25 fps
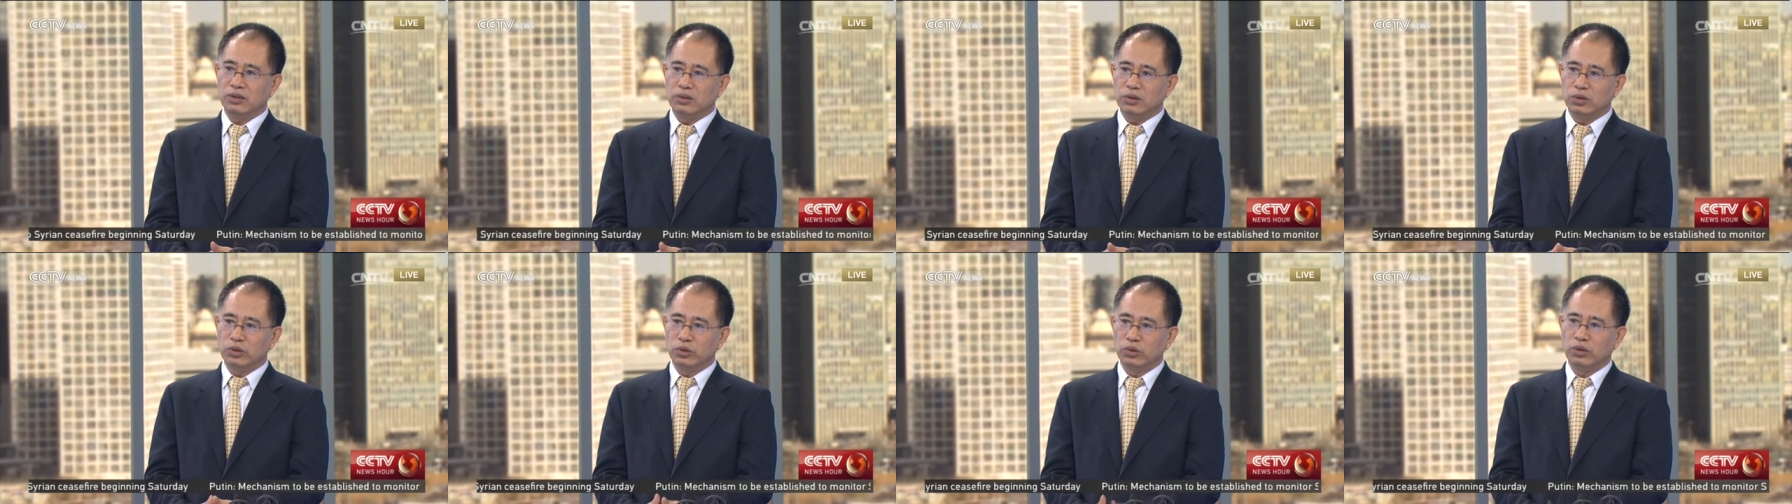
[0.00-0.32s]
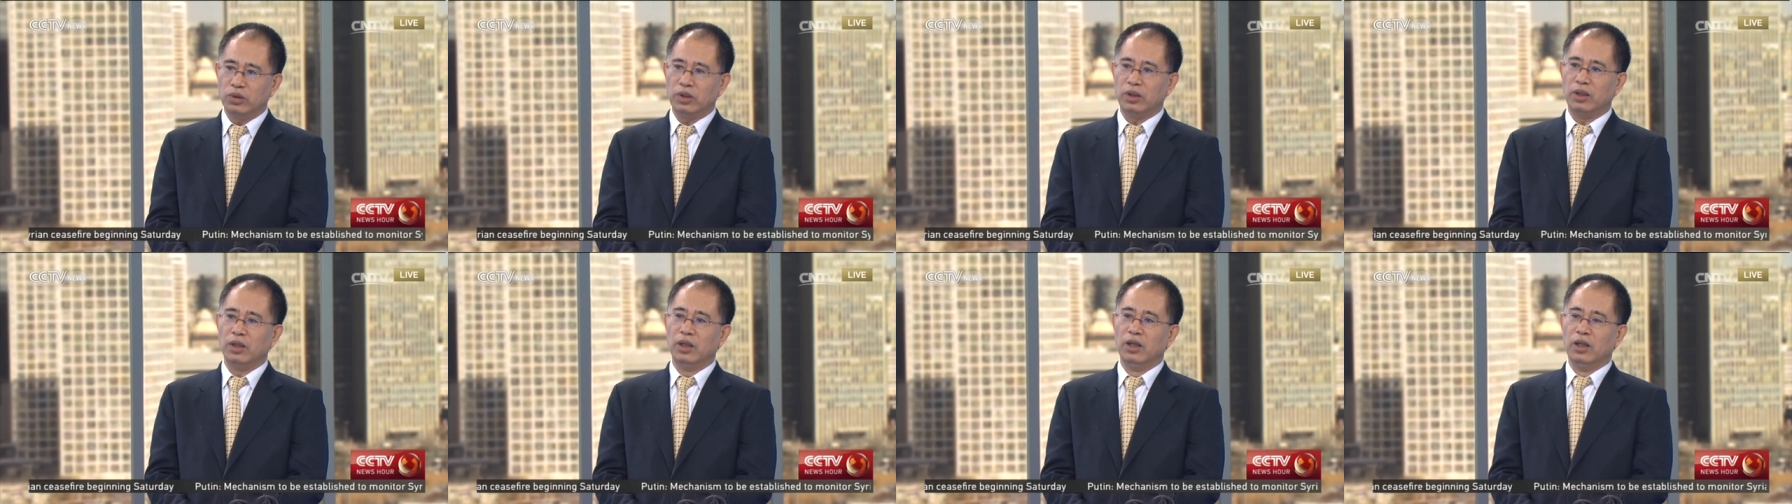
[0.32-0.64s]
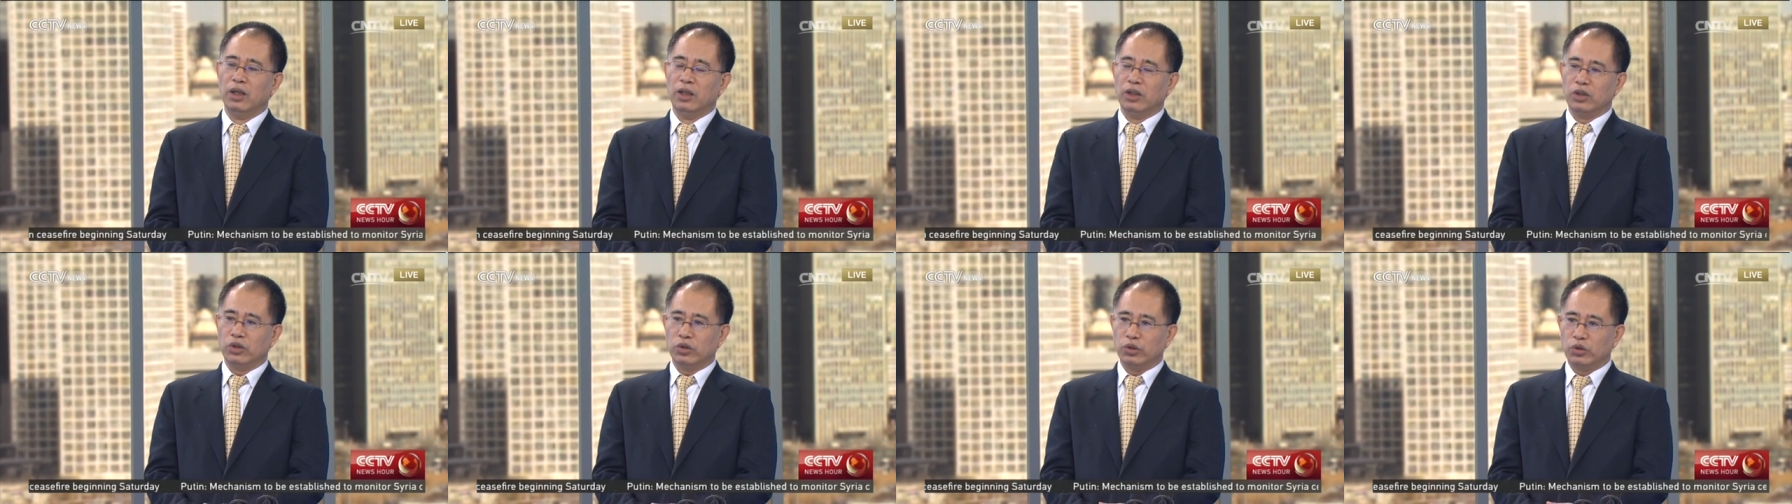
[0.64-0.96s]
sure
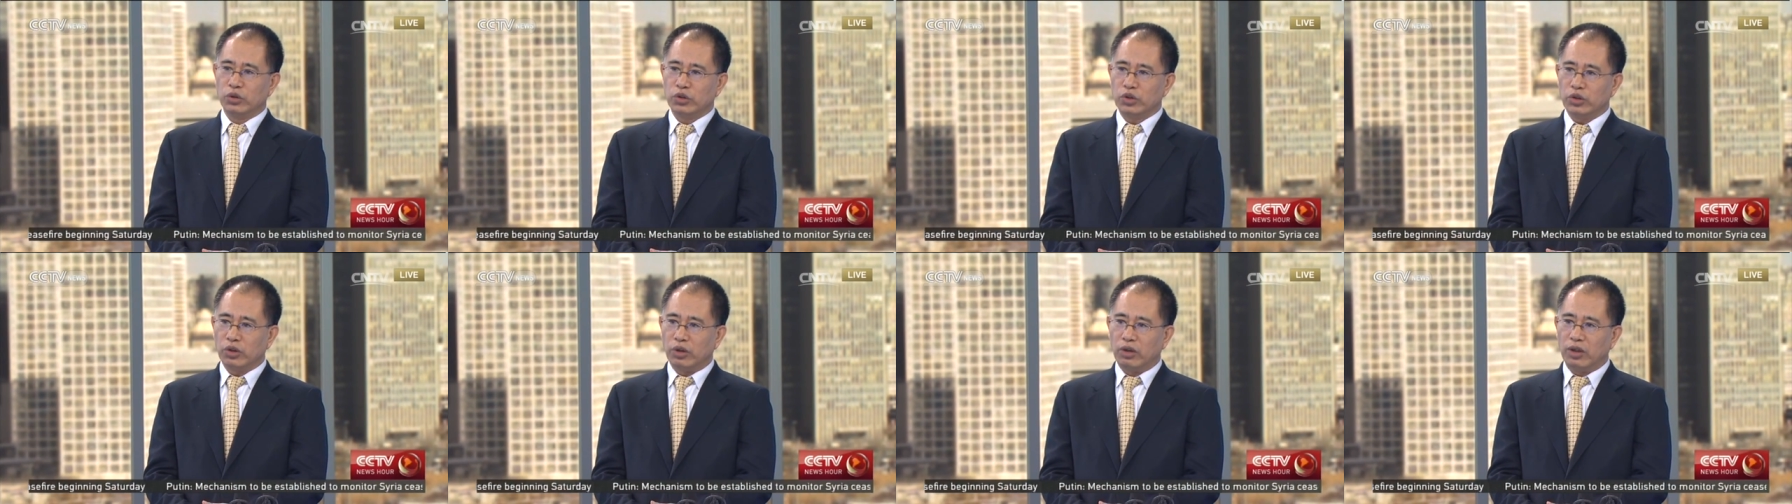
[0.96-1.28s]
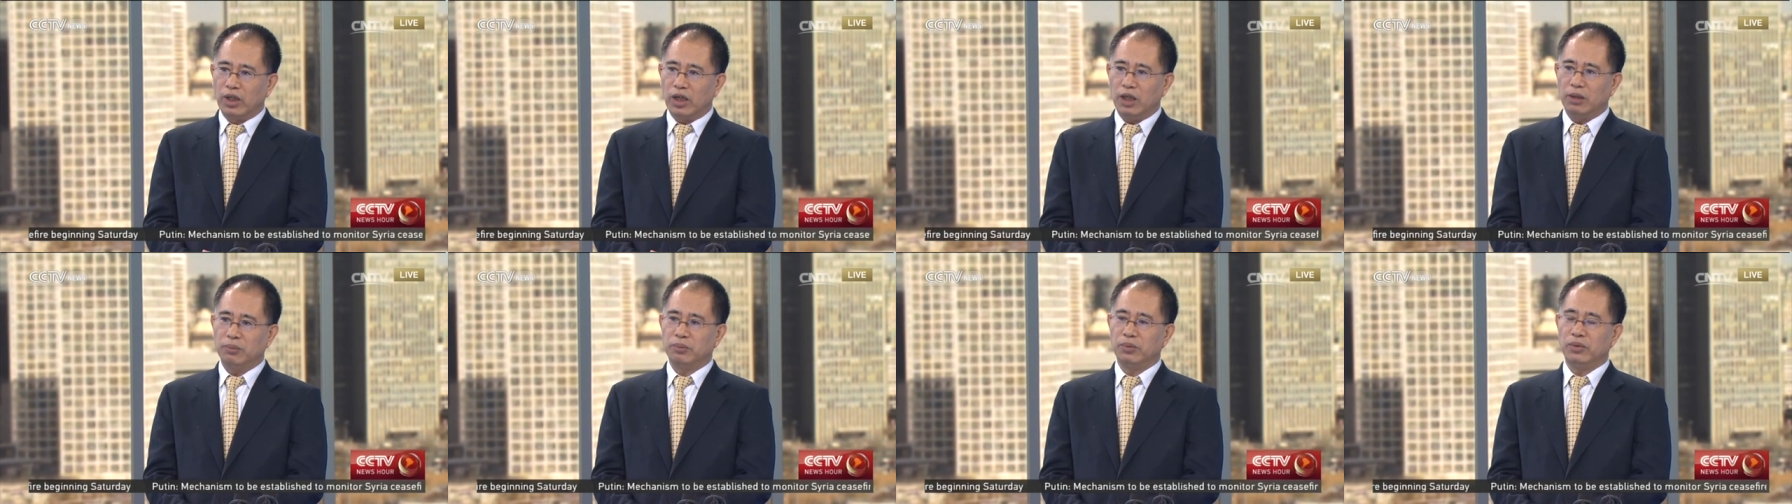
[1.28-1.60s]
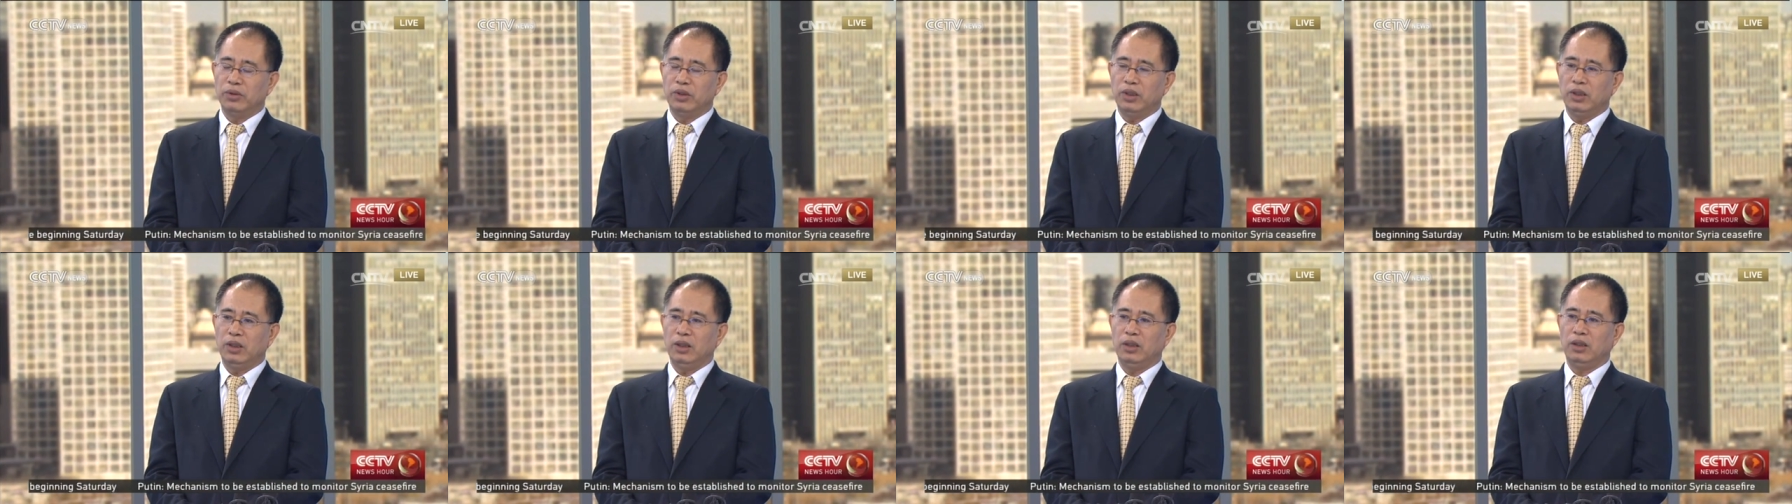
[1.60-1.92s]
to shore up
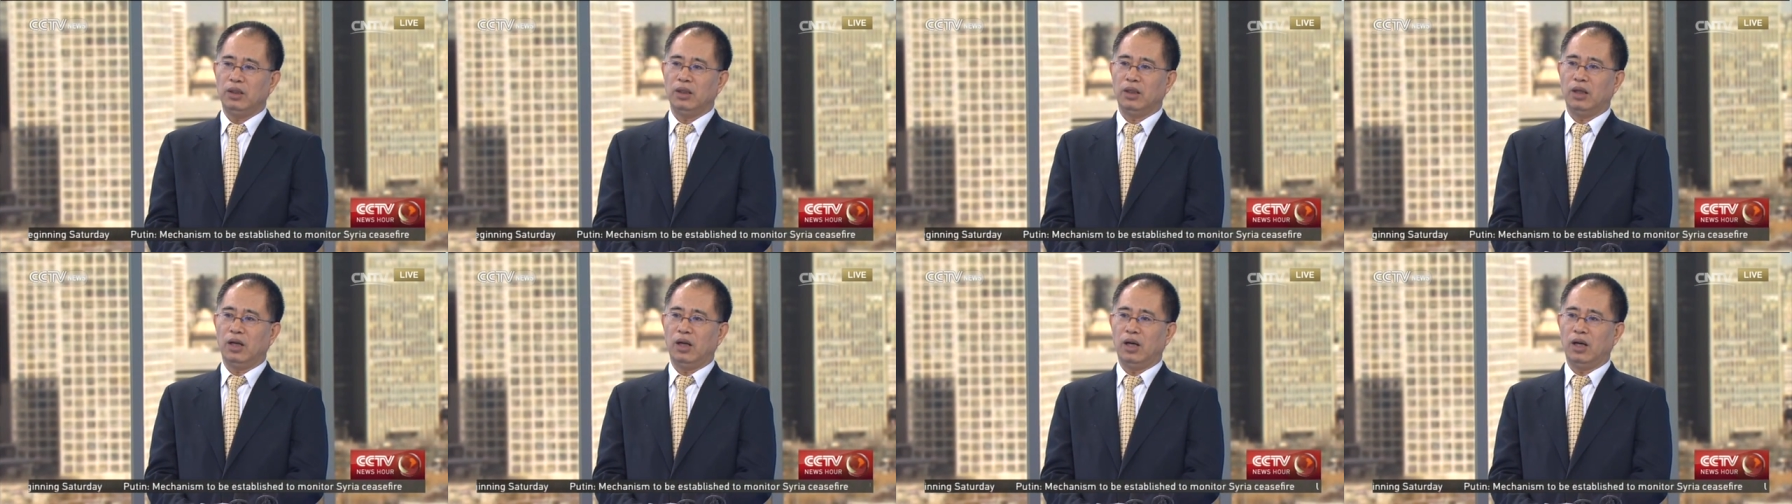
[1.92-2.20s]
the